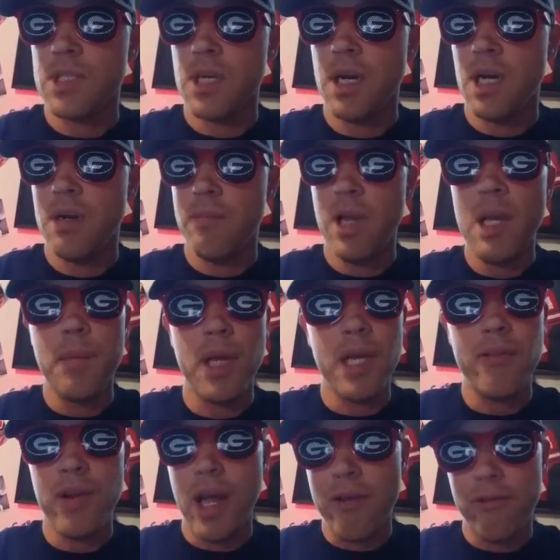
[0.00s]
maybe
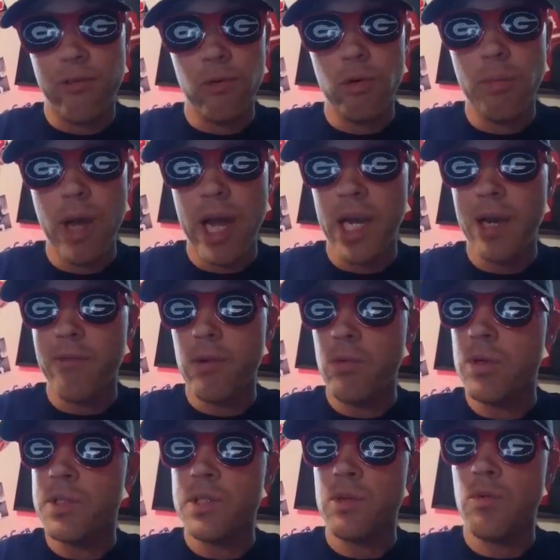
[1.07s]
even at fullback every
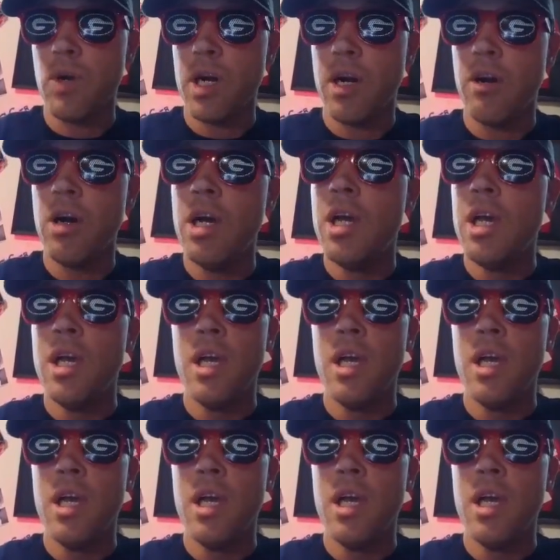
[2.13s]
once in a while.